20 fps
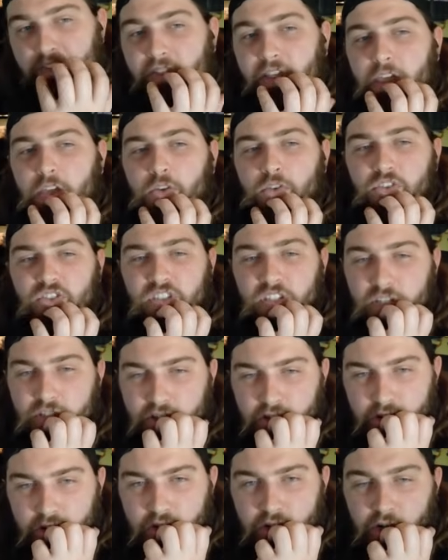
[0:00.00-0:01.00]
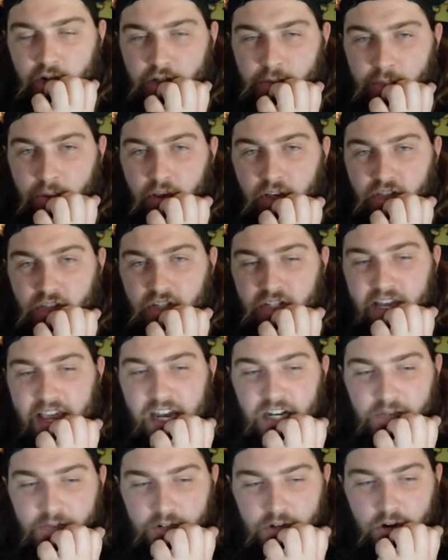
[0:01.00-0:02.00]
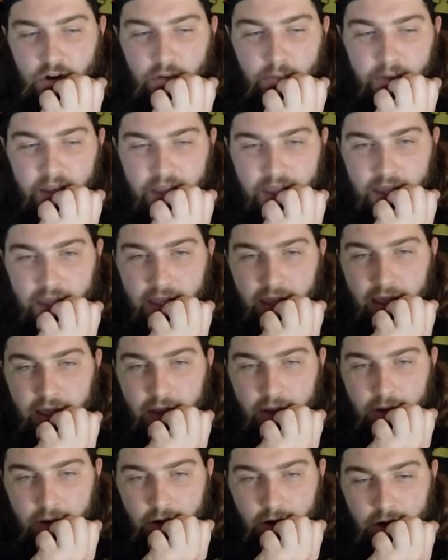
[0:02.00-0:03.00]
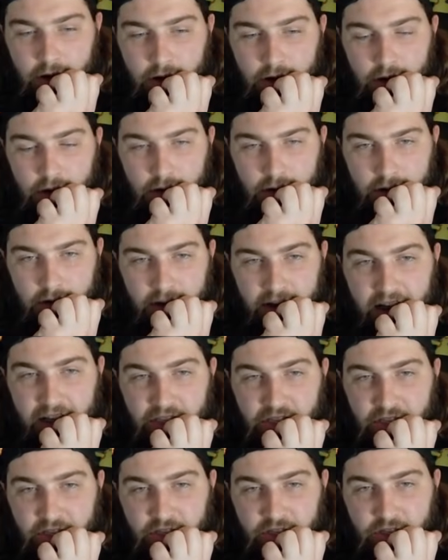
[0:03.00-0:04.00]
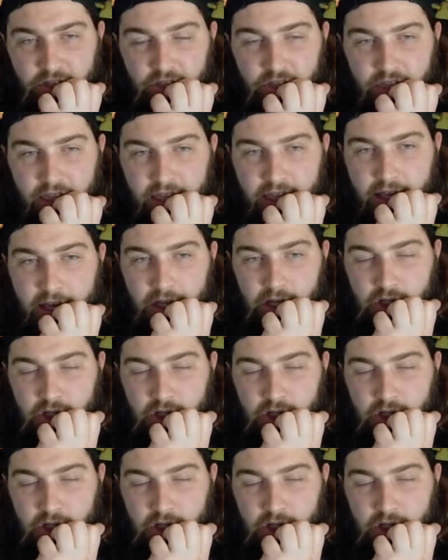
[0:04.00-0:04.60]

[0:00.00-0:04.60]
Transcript: they go Sinister Surge plus Attach Return to Mega Gengar, I think I